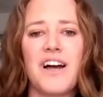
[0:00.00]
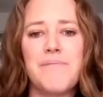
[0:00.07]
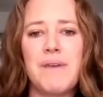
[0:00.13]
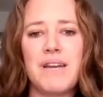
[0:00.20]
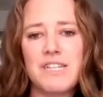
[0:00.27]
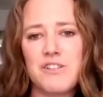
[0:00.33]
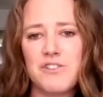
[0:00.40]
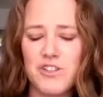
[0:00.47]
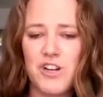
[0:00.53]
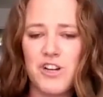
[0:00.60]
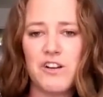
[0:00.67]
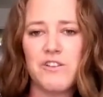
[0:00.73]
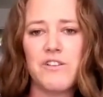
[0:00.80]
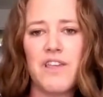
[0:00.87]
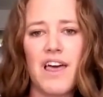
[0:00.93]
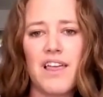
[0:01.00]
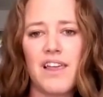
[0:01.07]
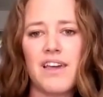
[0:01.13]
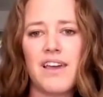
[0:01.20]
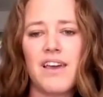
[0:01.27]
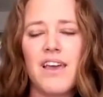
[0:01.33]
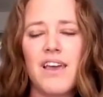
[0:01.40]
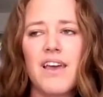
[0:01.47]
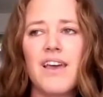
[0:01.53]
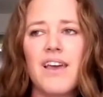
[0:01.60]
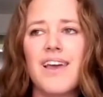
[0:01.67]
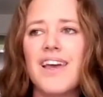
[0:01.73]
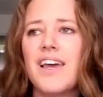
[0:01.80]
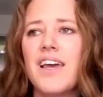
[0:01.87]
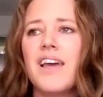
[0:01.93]
a mental struggle that like
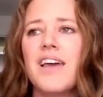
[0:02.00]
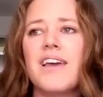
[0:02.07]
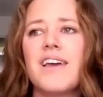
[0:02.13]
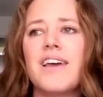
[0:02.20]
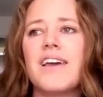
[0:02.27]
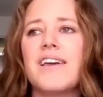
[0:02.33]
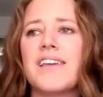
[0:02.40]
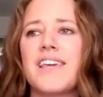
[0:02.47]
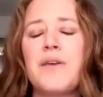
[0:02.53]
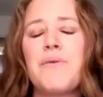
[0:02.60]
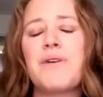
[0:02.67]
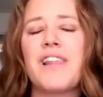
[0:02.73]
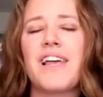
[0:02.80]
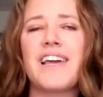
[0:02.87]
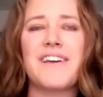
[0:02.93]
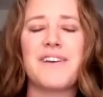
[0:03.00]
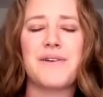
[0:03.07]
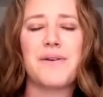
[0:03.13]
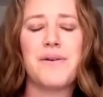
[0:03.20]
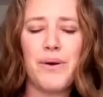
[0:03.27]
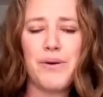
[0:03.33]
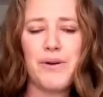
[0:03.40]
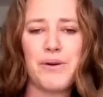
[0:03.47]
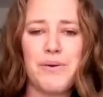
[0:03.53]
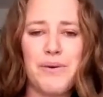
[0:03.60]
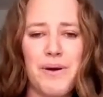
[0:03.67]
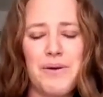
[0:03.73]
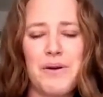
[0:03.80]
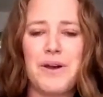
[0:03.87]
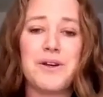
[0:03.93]
he would like quote
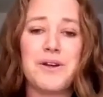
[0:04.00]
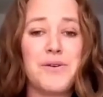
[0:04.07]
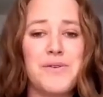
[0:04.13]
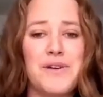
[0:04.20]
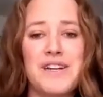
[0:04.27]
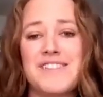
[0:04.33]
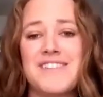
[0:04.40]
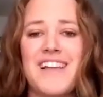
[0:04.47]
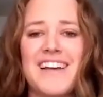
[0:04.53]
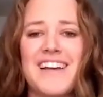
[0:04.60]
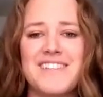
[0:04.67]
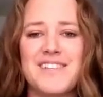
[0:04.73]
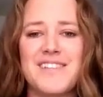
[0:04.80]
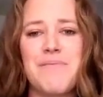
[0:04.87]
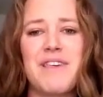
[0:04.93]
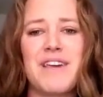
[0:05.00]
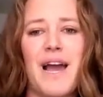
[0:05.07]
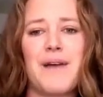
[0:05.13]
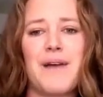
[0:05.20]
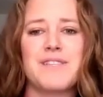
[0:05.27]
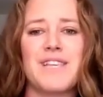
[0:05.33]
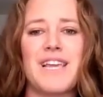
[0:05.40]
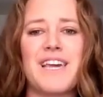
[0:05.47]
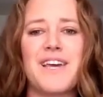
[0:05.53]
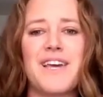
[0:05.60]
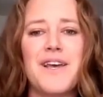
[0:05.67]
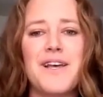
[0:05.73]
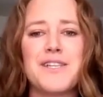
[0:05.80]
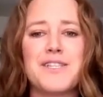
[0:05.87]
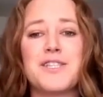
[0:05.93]
unquote criticize something I was like
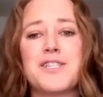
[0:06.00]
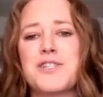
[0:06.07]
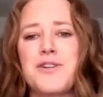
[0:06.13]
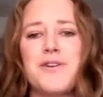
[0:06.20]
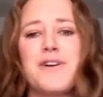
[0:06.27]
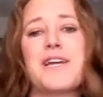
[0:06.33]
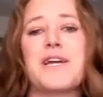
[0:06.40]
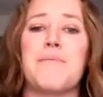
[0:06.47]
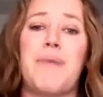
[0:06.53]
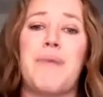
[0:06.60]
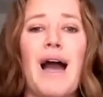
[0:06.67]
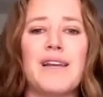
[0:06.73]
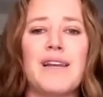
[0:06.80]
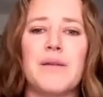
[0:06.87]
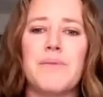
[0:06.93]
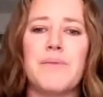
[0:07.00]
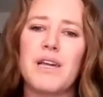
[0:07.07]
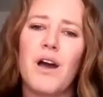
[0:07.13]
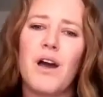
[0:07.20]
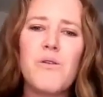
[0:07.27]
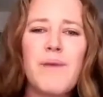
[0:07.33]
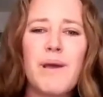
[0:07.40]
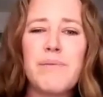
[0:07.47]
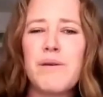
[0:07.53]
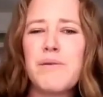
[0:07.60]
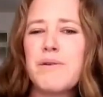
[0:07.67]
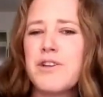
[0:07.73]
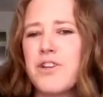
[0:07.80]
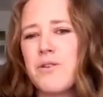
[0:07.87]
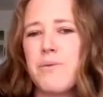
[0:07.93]
stirring a pot, and he'd be like, oh, maybe
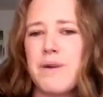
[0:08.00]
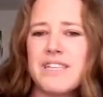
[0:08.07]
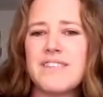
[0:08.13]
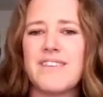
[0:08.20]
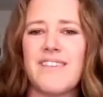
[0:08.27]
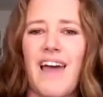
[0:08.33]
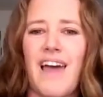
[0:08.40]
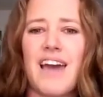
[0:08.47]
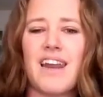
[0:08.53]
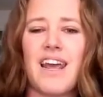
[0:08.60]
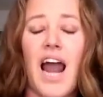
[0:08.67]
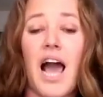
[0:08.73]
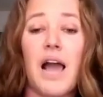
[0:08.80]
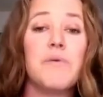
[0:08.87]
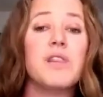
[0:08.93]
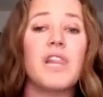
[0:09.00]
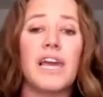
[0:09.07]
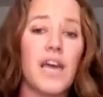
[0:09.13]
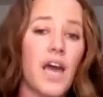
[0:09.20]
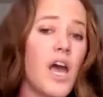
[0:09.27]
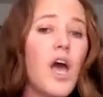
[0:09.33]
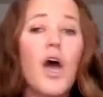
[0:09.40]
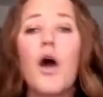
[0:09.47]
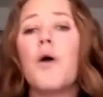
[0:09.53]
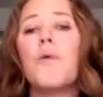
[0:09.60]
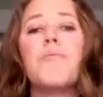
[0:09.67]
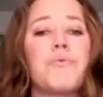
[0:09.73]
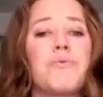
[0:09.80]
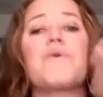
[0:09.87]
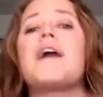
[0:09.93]
we should whisk that, and I would like
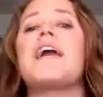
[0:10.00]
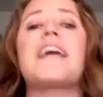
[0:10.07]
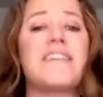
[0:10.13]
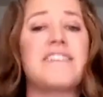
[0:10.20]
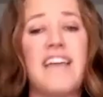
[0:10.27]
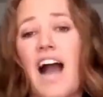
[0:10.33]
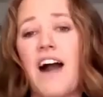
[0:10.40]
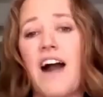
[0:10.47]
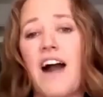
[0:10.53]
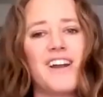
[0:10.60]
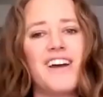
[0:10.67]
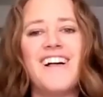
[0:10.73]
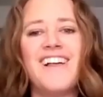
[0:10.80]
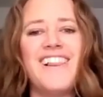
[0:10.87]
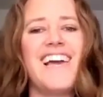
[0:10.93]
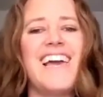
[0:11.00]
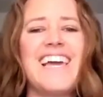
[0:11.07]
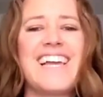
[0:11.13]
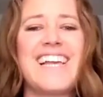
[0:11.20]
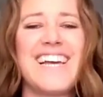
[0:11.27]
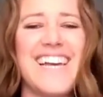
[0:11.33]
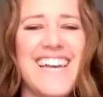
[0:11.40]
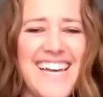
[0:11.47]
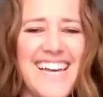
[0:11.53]
break down like